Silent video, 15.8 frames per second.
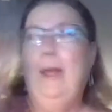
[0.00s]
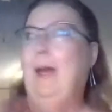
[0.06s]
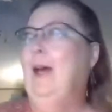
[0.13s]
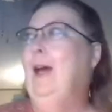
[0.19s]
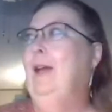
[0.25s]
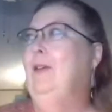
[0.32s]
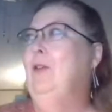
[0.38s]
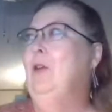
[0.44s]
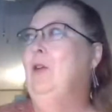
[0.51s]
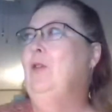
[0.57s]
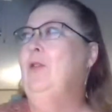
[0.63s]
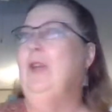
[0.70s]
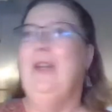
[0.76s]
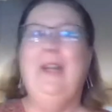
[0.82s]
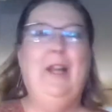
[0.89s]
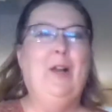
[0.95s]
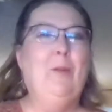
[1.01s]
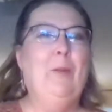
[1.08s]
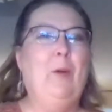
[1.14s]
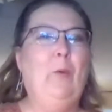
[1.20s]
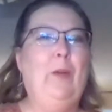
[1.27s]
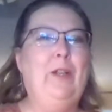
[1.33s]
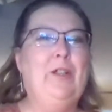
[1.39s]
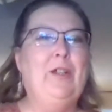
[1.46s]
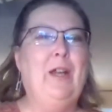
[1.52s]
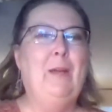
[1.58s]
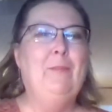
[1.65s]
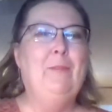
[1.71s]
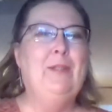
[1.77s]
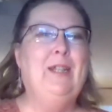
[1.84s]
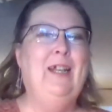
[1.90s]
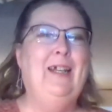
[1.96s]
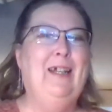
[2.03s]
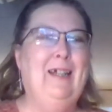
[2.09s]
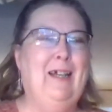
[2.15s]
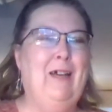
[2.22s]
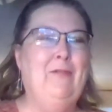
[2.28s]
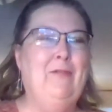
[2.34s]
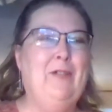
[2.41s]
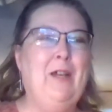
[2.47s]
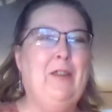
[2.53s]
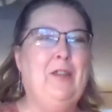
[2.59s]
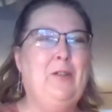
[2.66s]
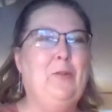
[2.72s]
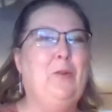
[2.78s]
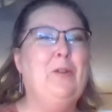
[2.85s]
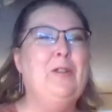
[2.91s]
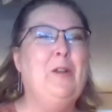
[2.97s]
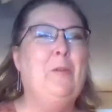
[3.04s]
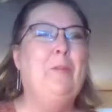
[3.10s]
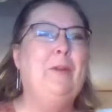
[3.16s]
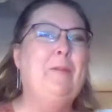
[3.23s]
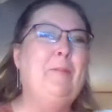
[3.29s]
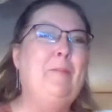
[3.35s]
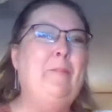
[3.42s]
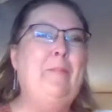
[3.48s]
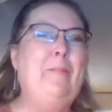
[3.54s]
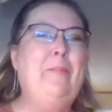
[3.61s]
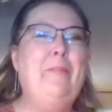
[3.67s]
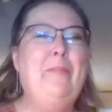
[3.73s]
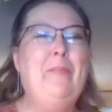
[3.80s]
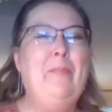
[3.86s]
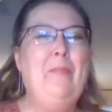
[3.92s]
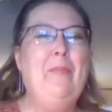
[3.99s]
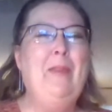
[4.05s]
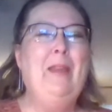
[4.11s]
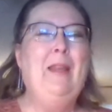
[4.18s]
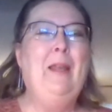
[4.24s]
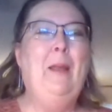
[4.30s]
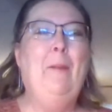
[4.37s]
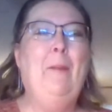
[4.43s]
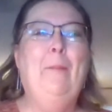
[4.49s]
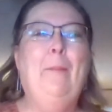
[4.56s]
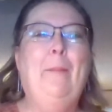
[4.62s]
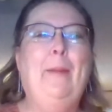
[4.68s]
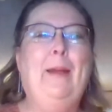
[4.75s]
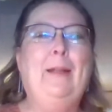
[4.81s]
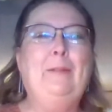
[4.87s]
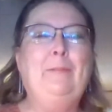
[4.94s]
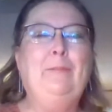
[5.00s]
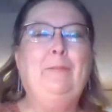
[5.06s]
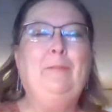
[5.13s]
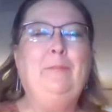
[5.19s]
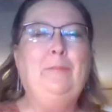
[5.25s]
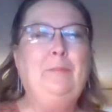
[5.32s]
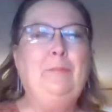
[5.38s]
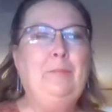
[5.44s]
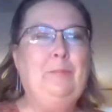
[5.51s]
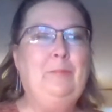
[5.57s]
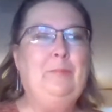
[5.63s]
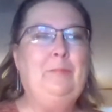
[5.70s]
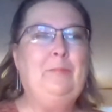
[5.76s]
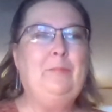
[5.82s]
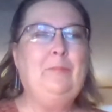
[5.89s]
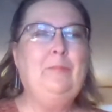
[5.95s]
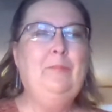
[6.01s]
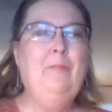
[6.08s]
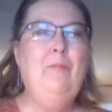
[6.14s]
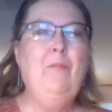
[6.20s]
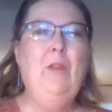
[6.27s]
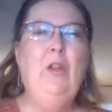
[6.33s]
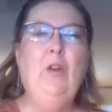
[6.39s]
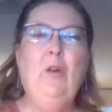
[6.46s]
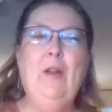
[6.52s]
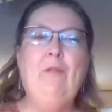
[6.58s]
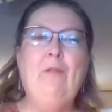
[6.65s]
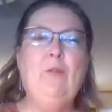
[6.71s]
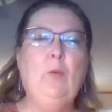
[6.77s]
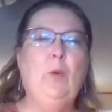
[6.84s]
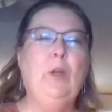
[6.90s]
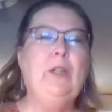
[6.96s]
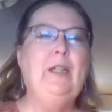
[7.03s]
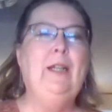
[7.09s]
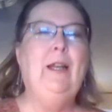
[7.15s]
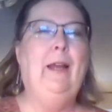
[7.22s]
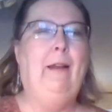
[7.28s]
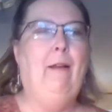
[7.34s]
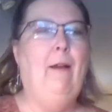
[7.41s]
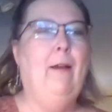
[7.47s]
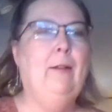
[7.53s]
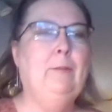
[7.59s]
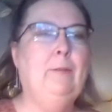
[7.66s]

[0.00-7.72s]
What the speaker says: Yeah, I don't know if you can hear my wind chimes. I've got the doors open, but you don't have to work tonight, huh?